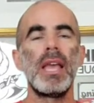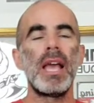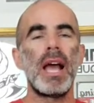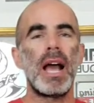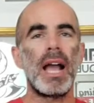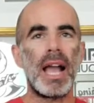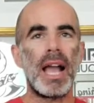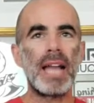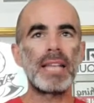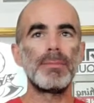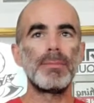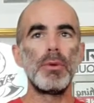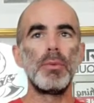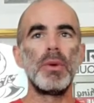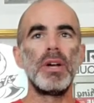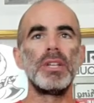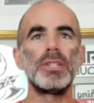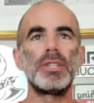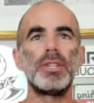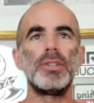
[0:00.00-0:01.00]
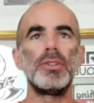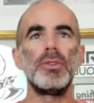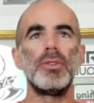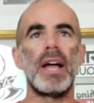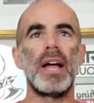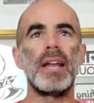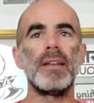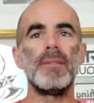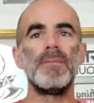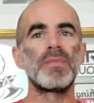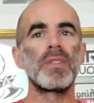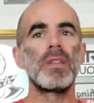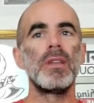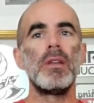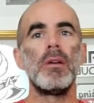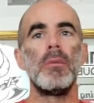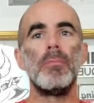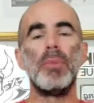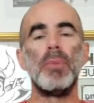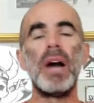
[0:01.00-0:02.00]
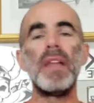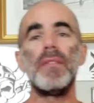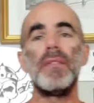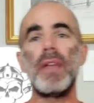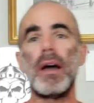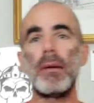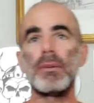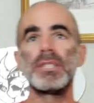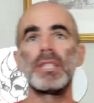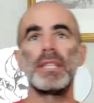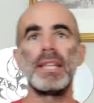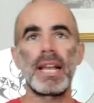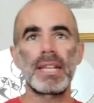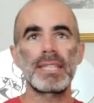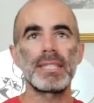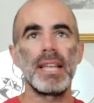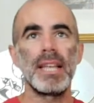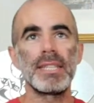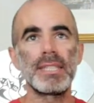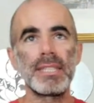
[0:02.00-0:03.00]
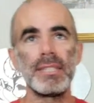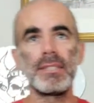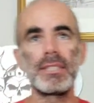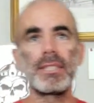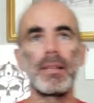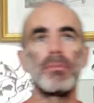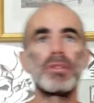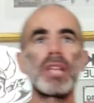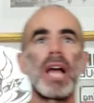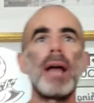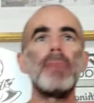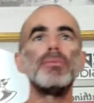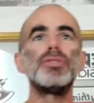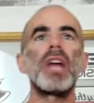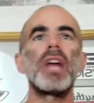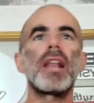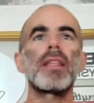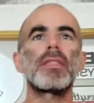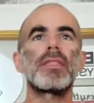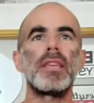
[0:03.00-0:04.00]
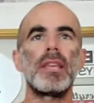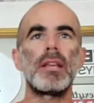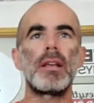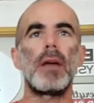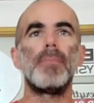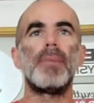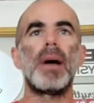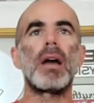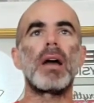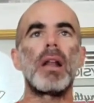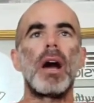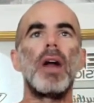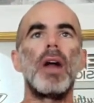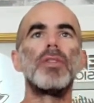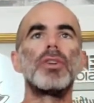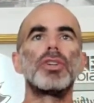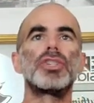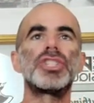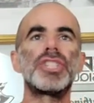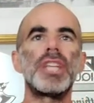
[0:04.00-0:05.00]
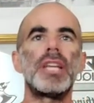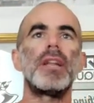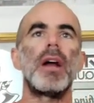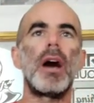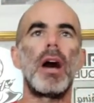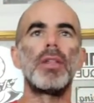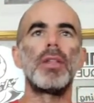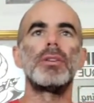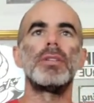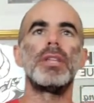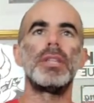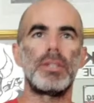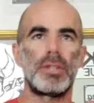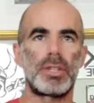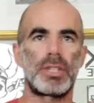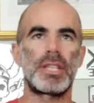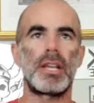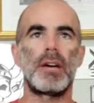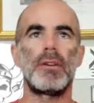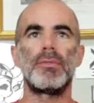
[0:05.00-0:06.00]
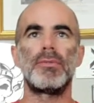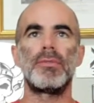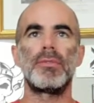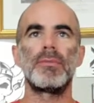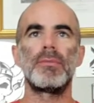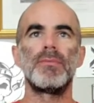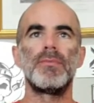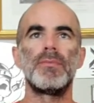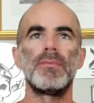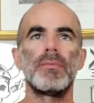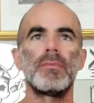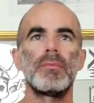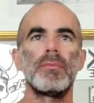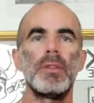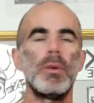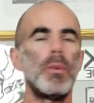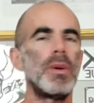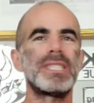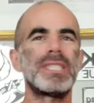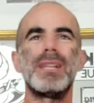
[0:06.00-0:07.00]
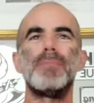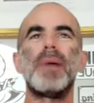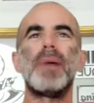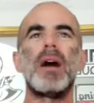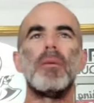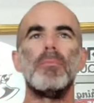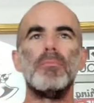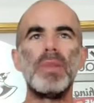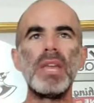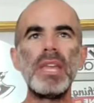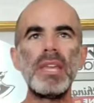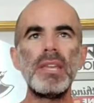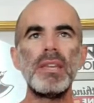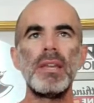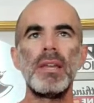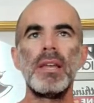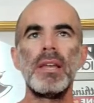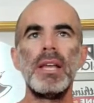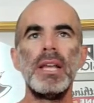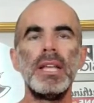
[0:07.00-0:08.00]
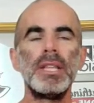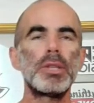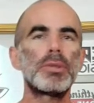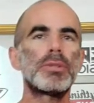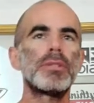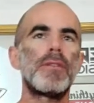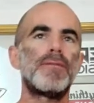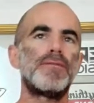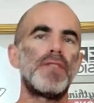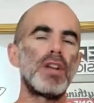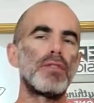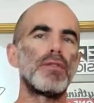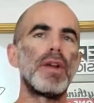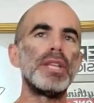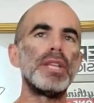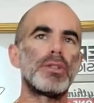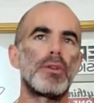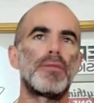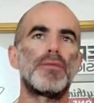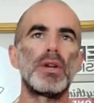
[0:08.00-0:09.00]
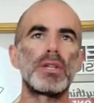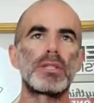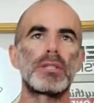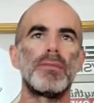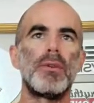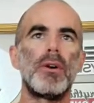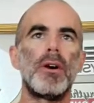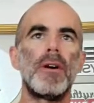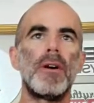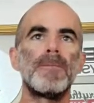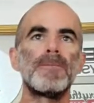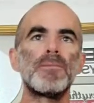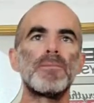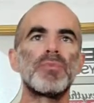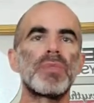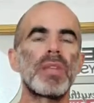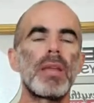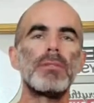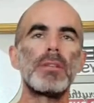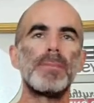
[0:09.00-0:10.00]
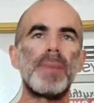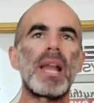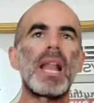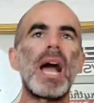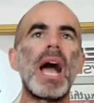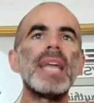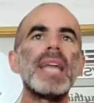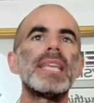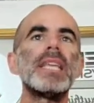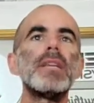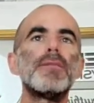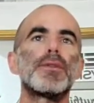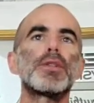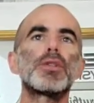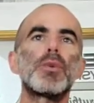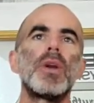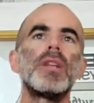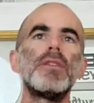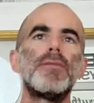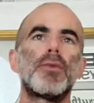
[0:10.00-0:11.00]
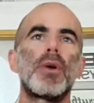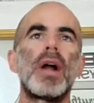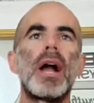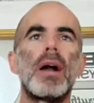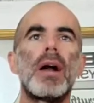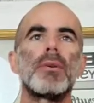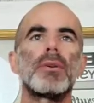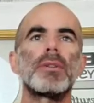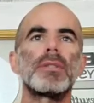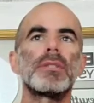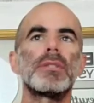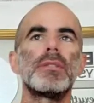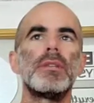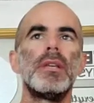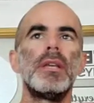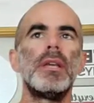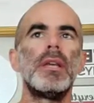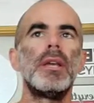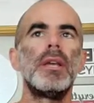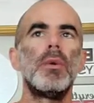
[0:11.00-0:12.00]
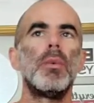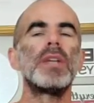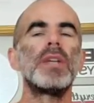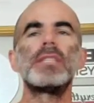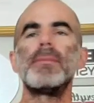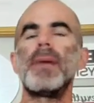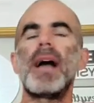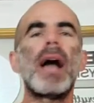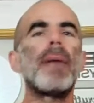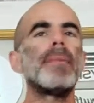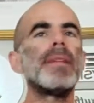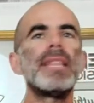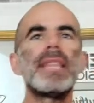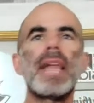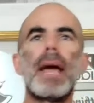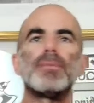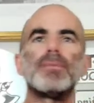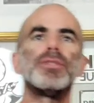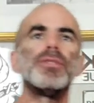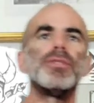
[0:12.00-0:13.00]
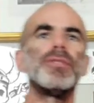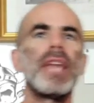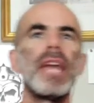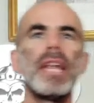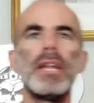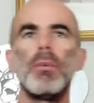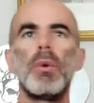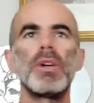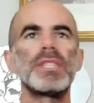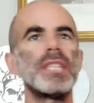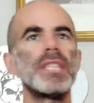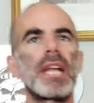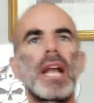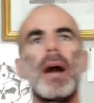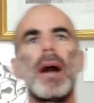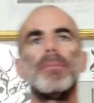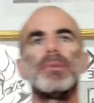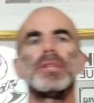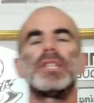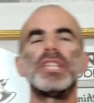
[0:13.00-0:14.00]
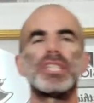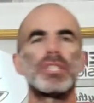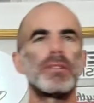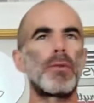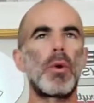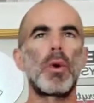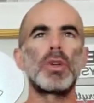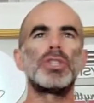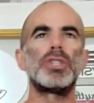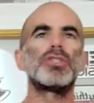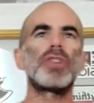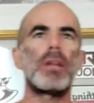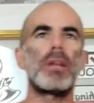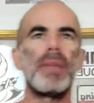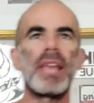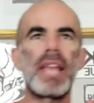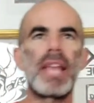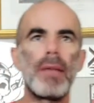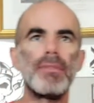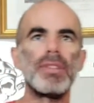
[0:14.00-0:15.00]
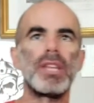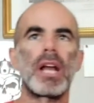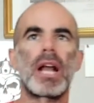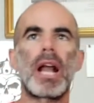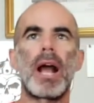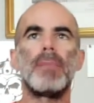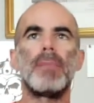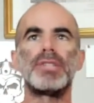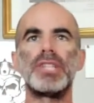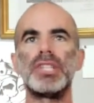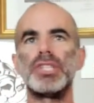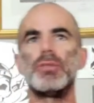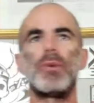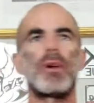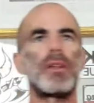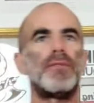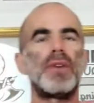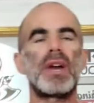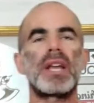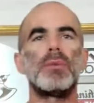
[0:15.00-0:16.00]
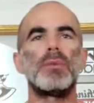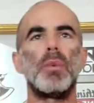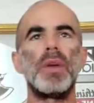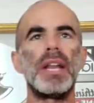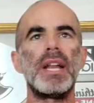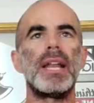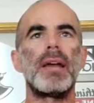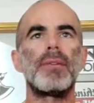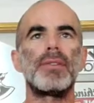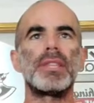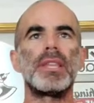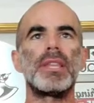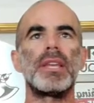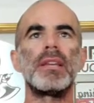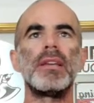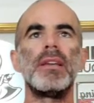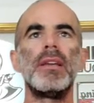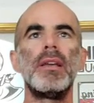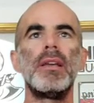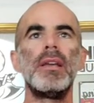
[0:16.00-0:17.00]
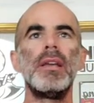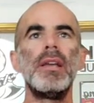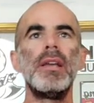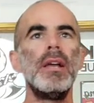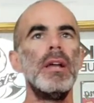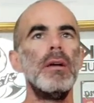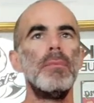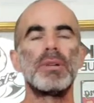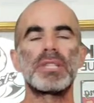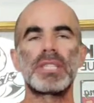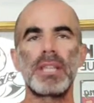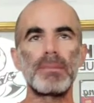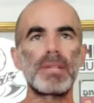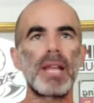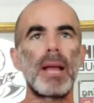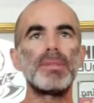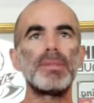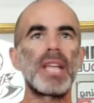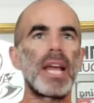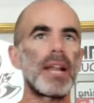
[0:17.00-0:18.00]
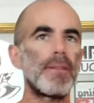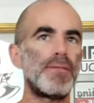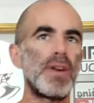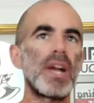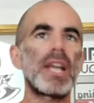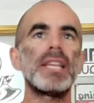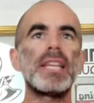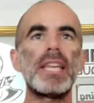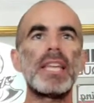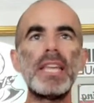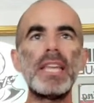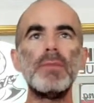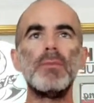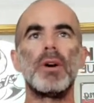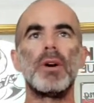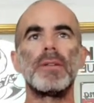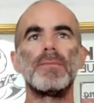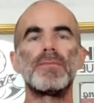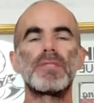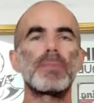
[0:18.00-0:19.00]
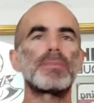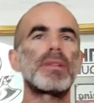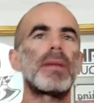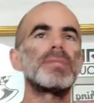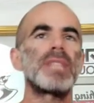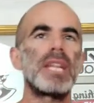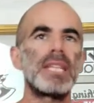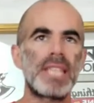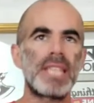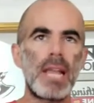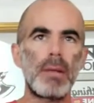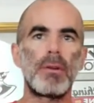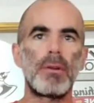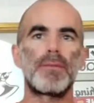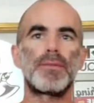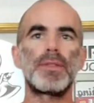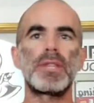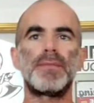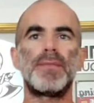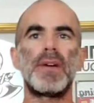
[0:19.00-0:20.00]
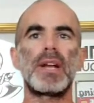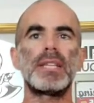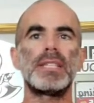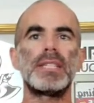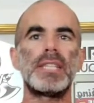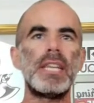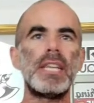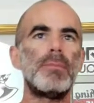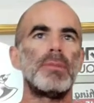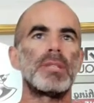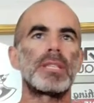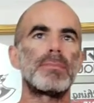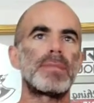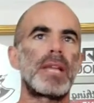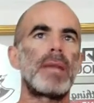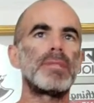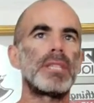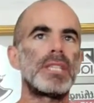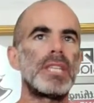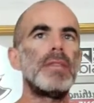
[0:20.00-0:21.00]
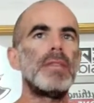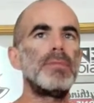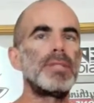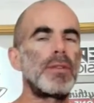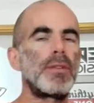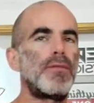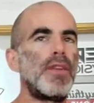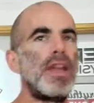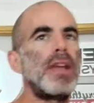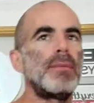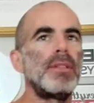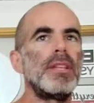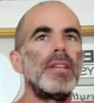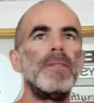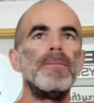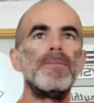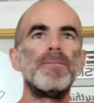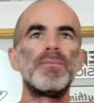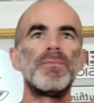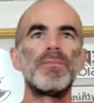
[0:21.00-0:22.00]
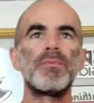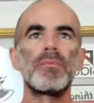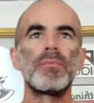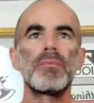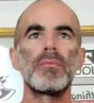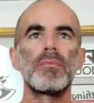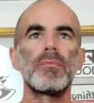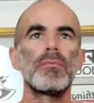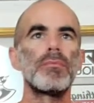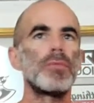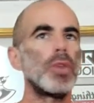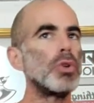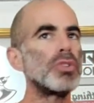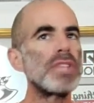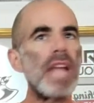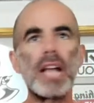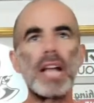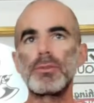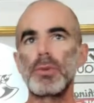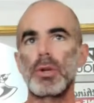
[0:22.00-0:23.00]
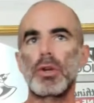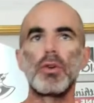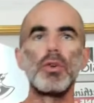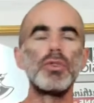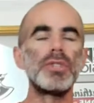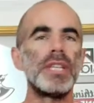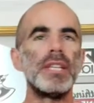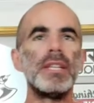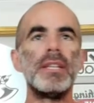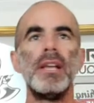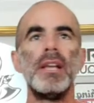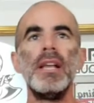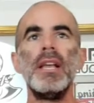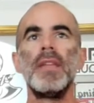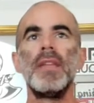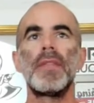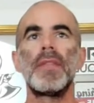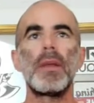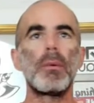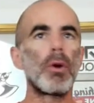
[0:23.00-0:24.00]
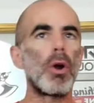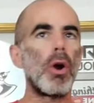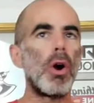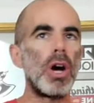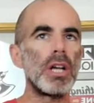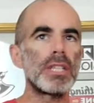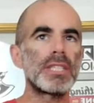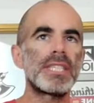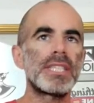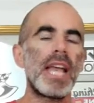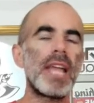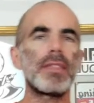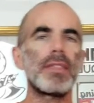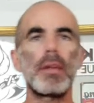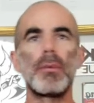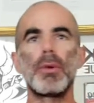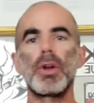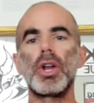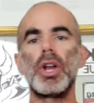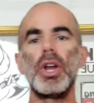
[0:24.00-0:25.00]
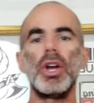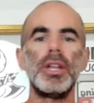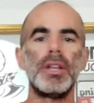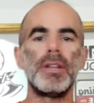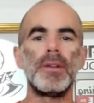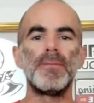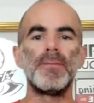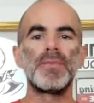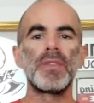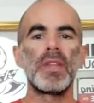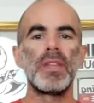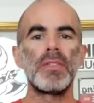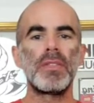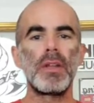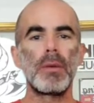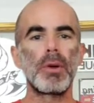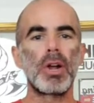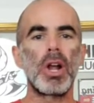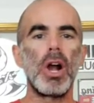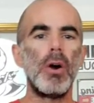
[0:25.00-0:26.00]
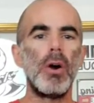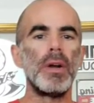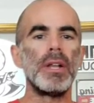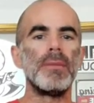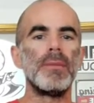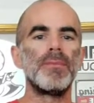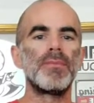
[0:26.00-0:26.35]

I had to be willing to do that. But that was the next lesson. Sometimes you got to think about other shit other than yourself. It wasn't about me. This was a fundraiser, first of all. It was about hiking for 24 hours wasn't about how many laps you can get. It wasn't a competition. Of course, you try to make everything a competition. You want to fucking win at everything. But sometimes you got to fucking eat one. Sometimes you got to take one for the fucking team. And sometimes the team is the family. Those guys were cruising. They were all set. They were good. They were going.